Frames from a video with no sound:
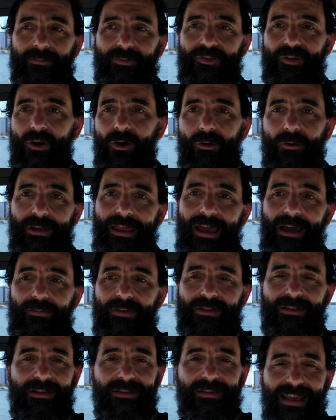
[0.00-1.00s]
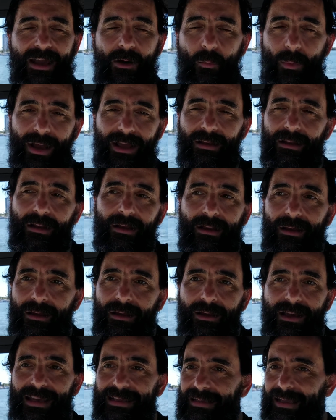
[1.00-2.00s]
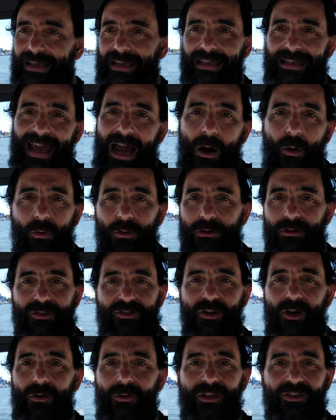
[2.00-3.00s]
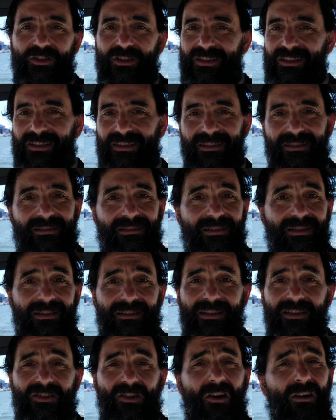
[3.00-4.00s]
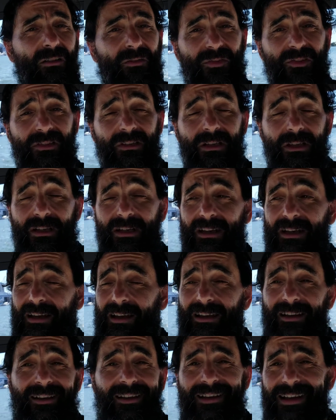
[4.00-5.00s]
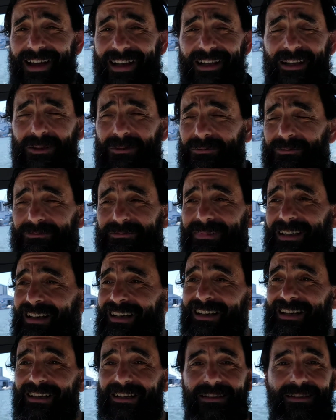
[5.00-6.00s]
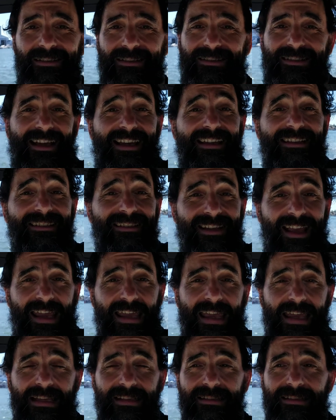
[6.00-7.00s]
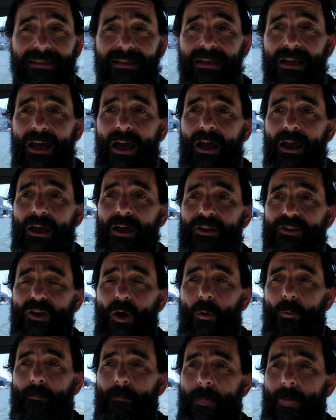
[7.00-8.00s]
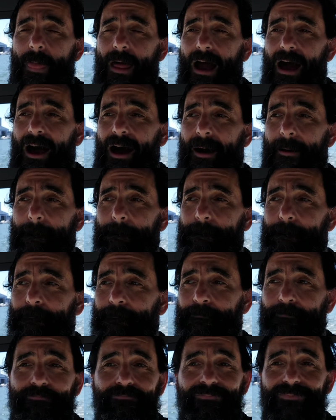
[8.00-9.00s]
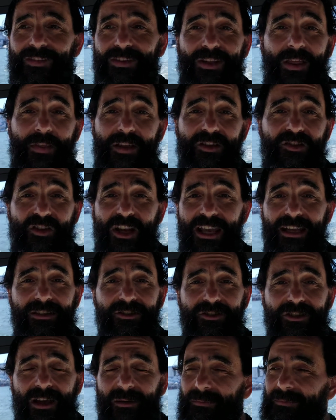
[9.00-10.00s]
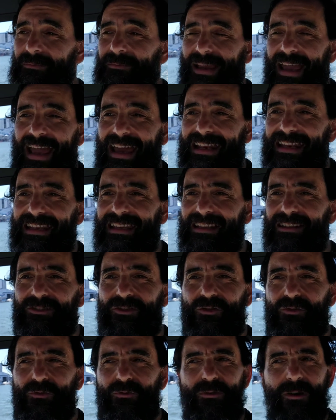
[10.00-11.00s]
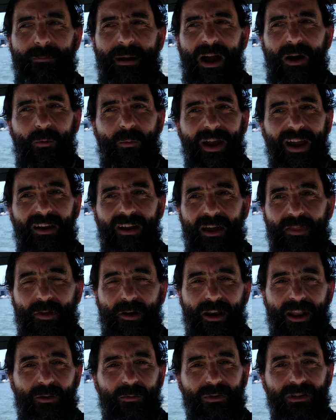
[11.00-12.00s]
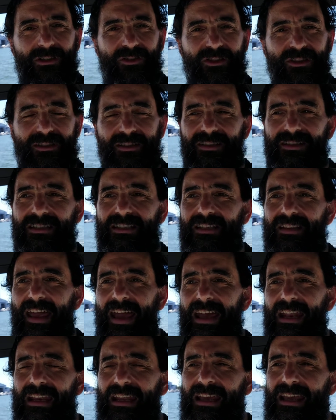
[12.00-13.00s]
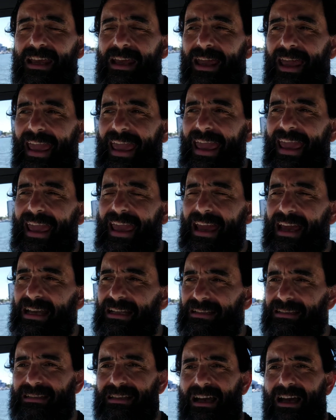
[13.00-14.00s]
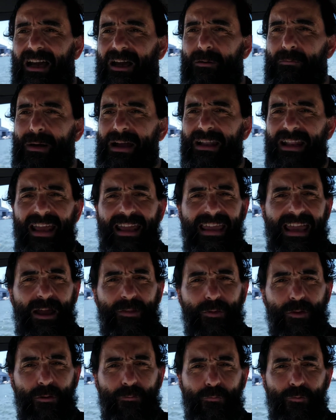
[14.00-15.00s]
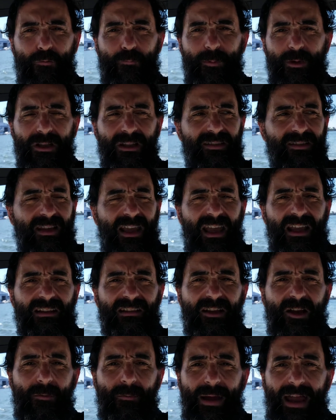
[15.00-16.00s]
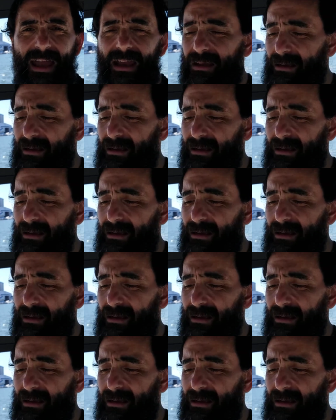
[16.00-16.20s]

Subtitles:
So, yeah, if it does wet in like an hour or so, it just dissolves. I don't know. Science, I guess. So, nothing's changed. I'm heading to about where I thought I would just to see that, and might hang out there for a few minutes and come back.